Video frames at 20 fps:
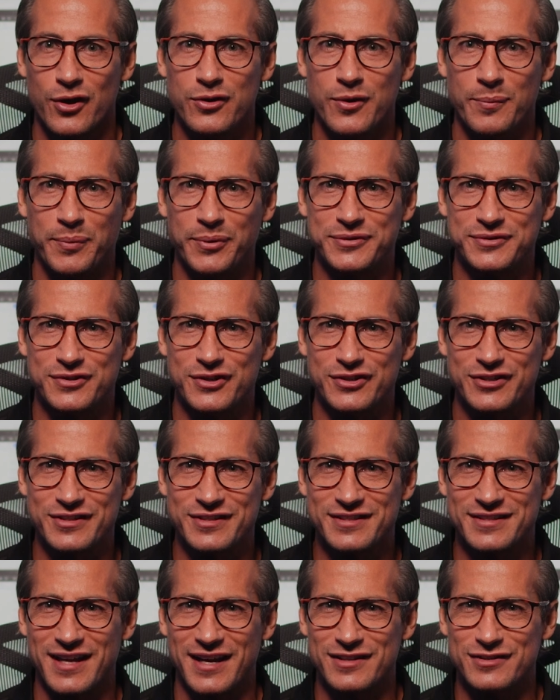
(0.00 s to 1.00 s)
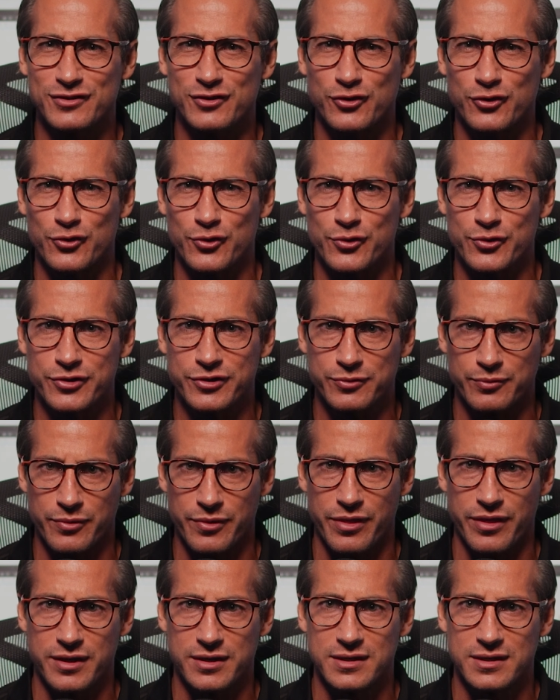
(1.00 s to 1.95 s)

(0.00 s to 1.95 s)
your position size grows with